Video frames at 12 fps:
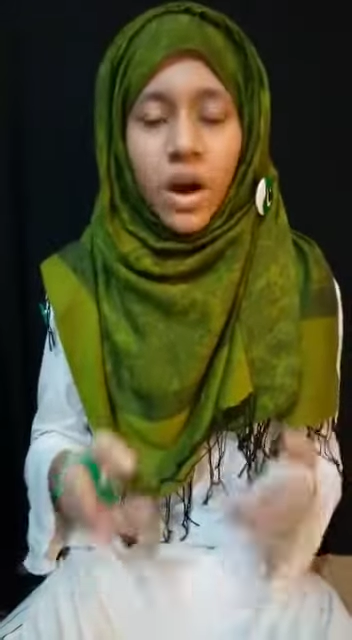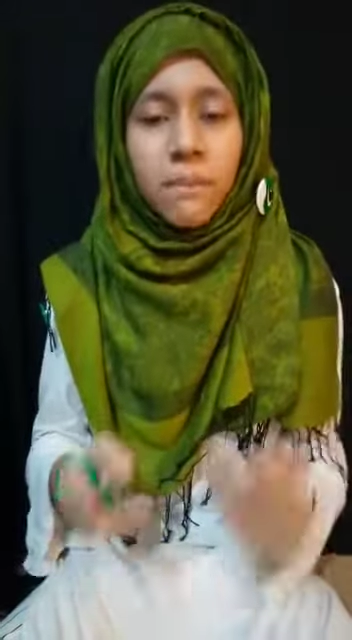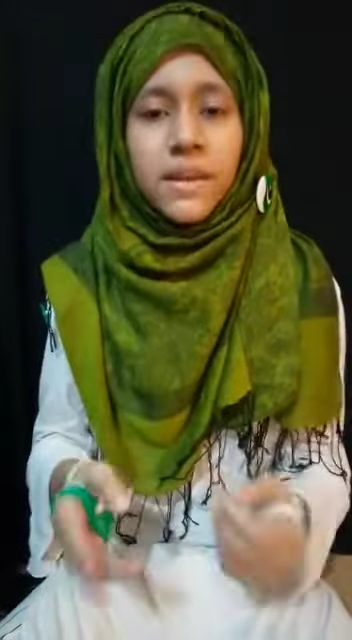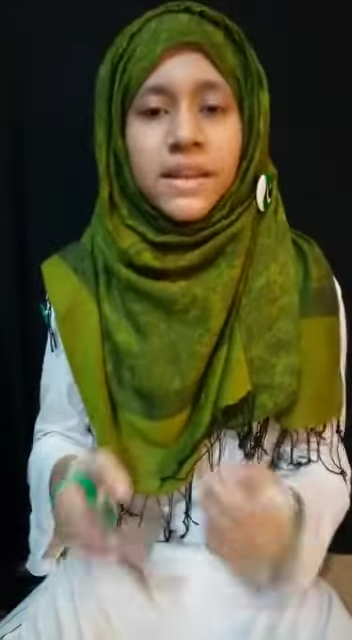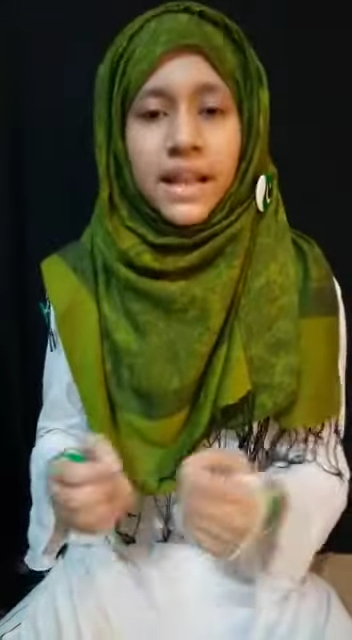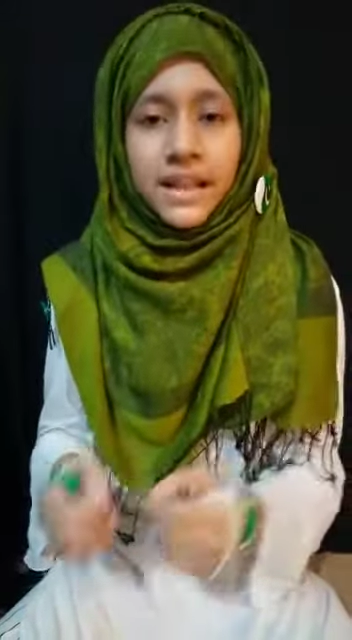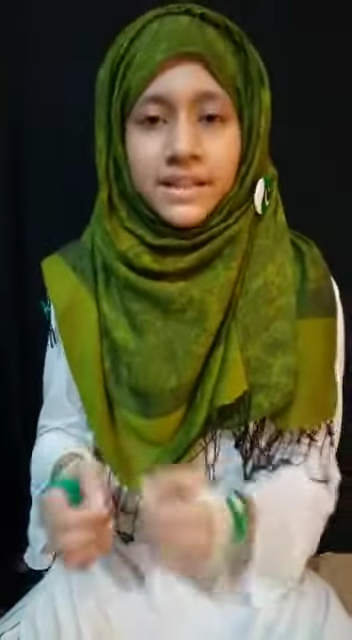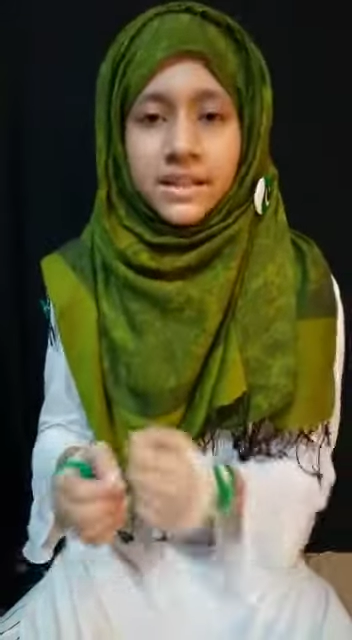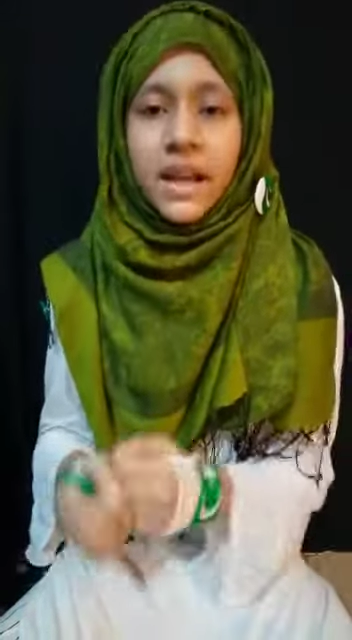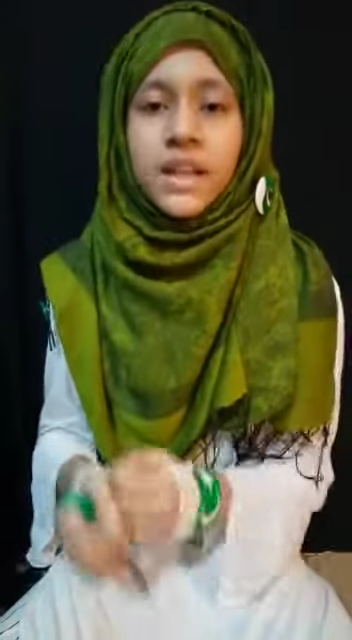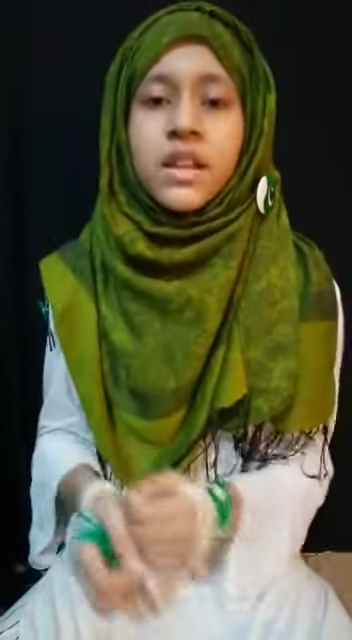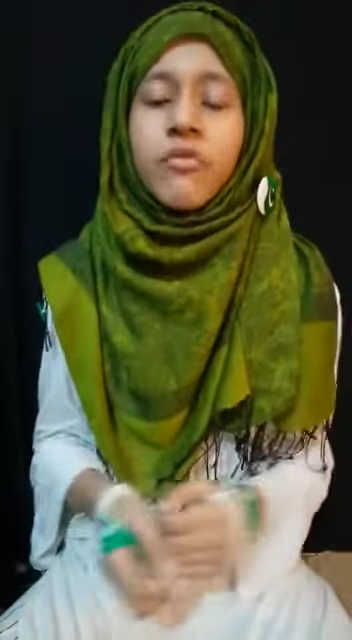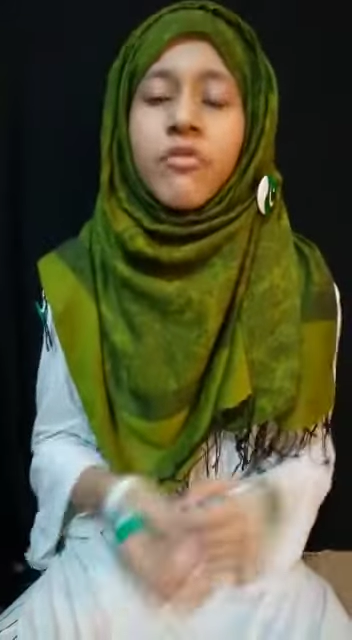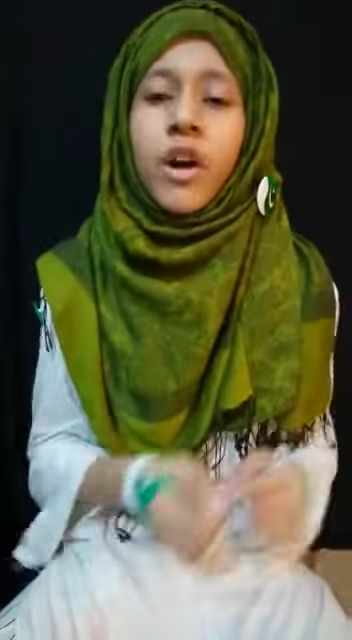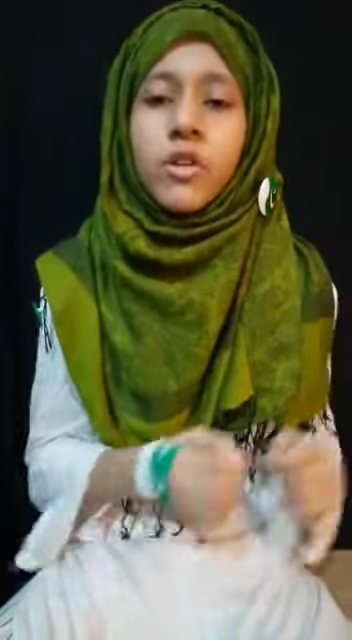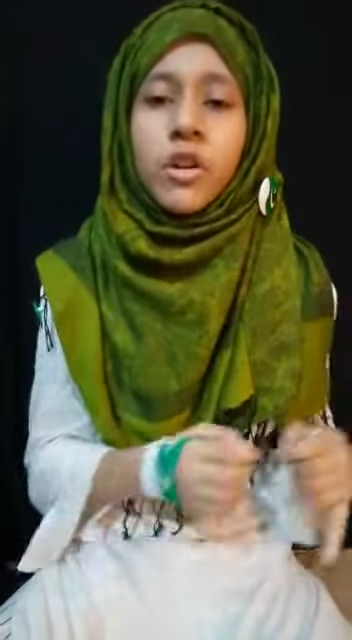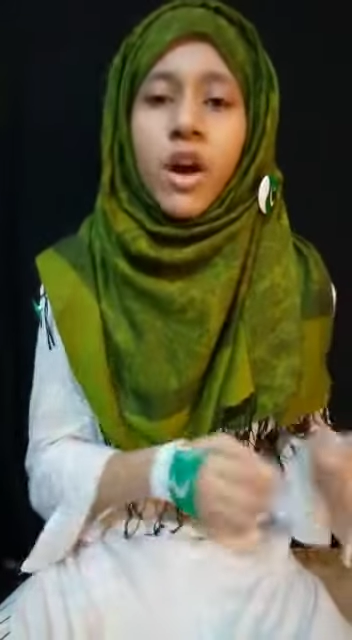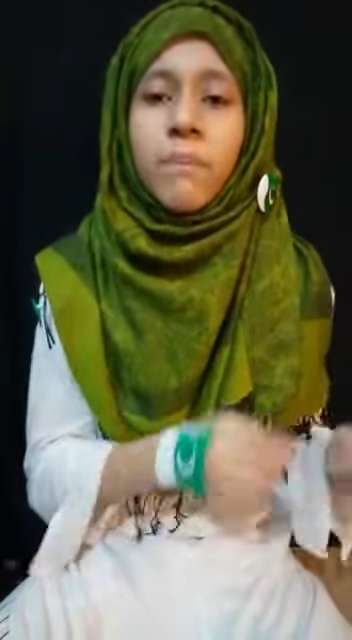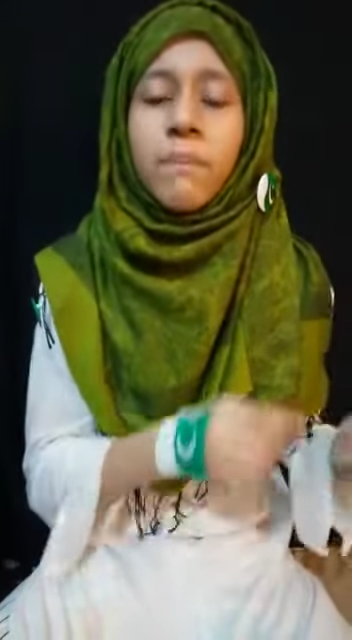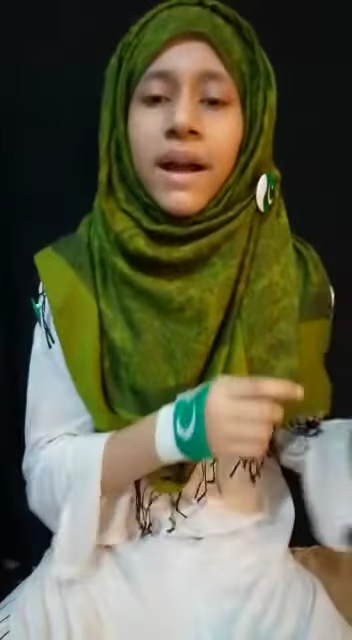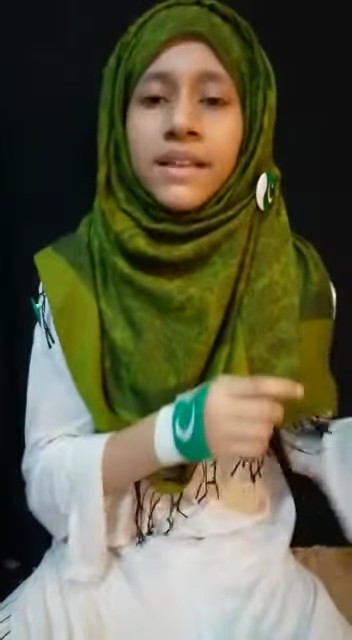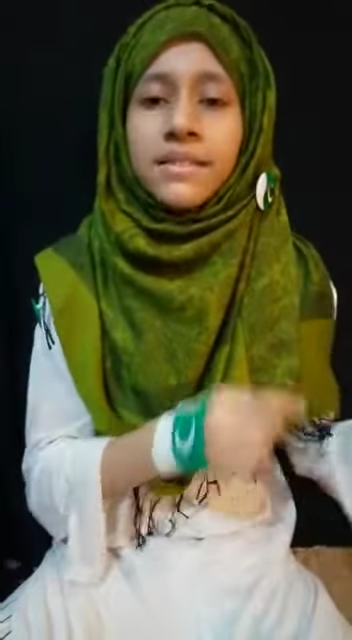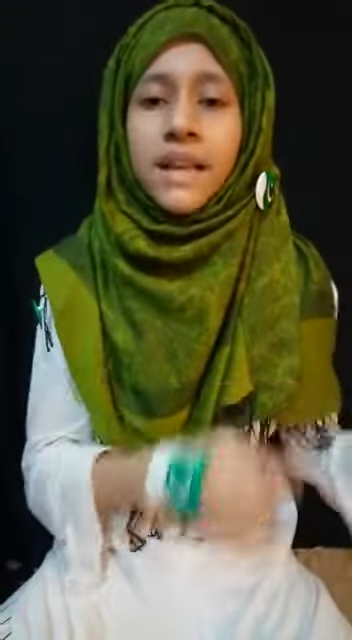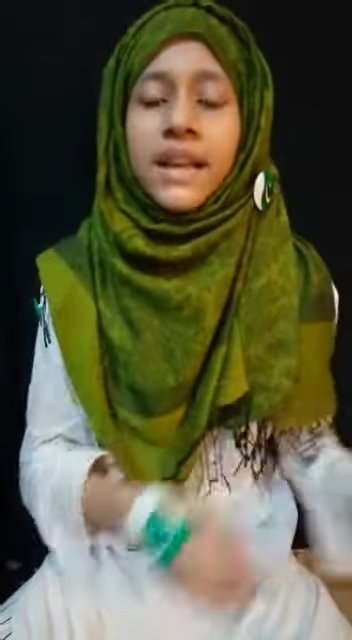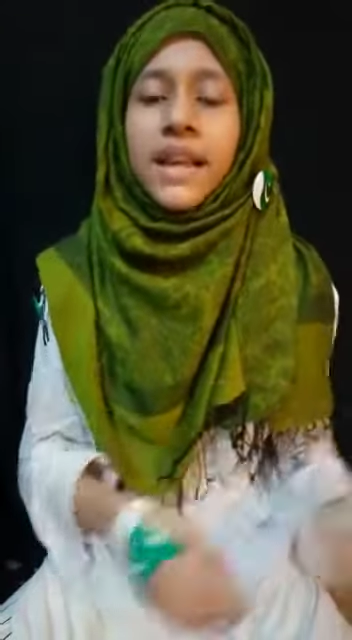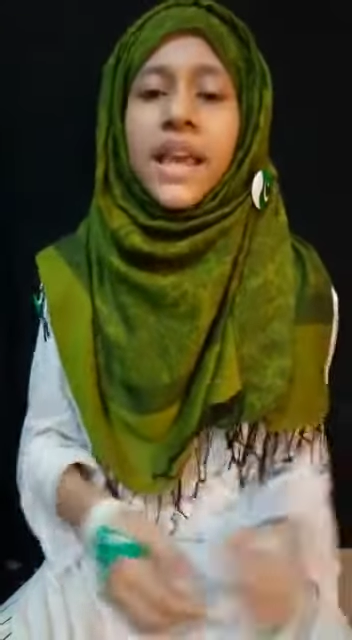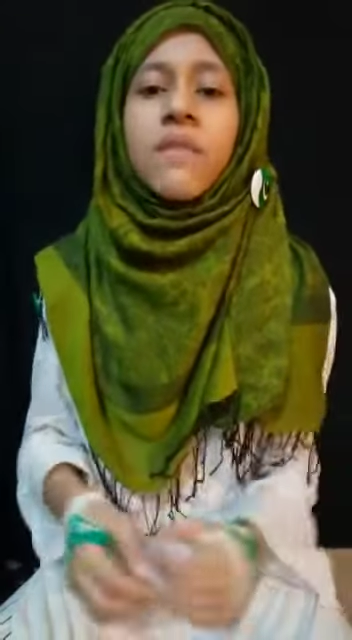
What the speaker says: Muhammad Ali Jinnah, the founder of Pakistan.